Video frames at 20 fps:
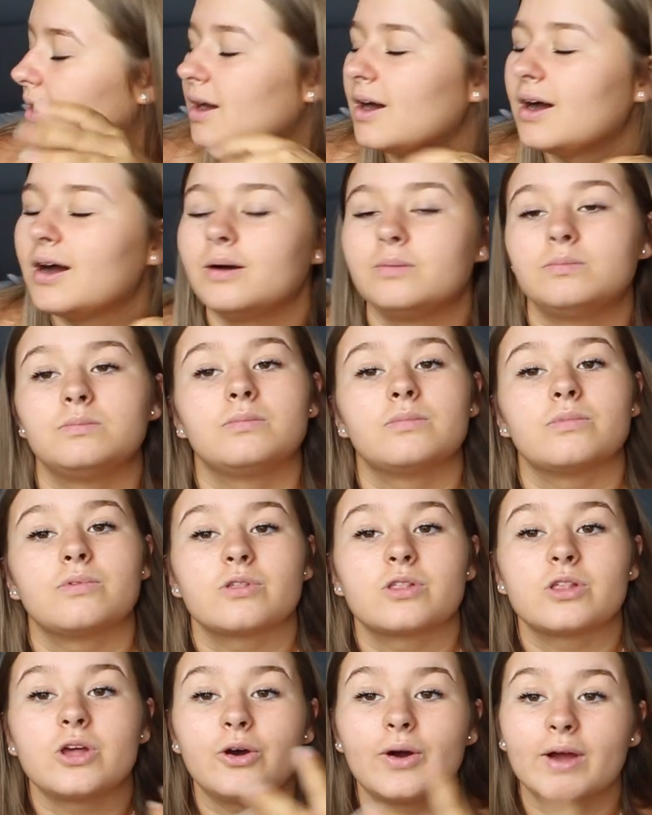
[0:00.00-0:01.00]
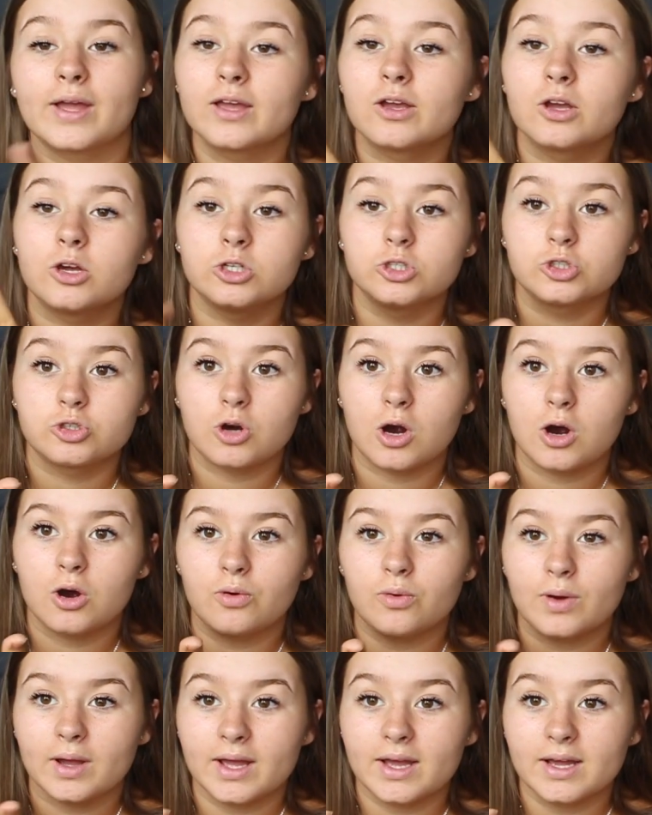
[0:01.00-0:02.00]
Alexa, so I can
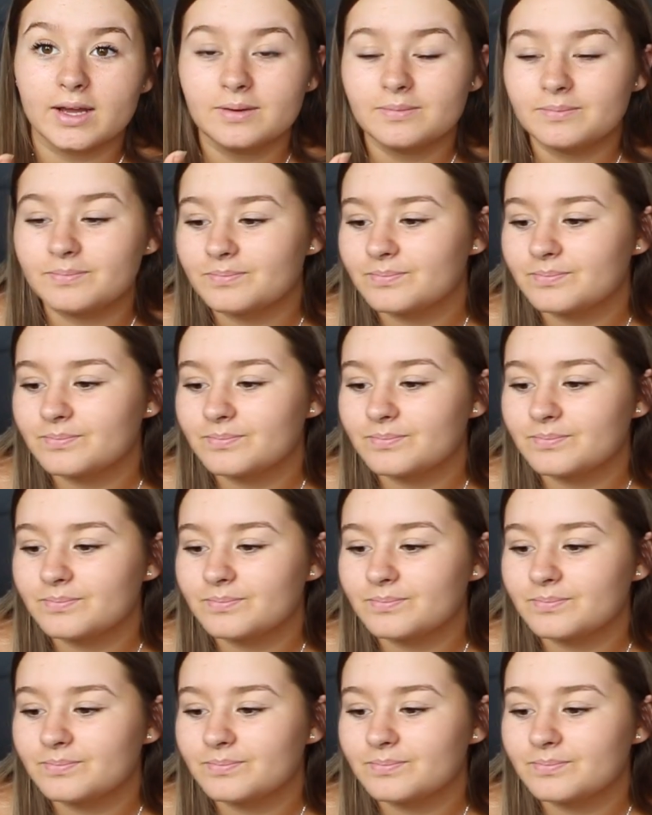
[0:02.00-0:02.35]
control it.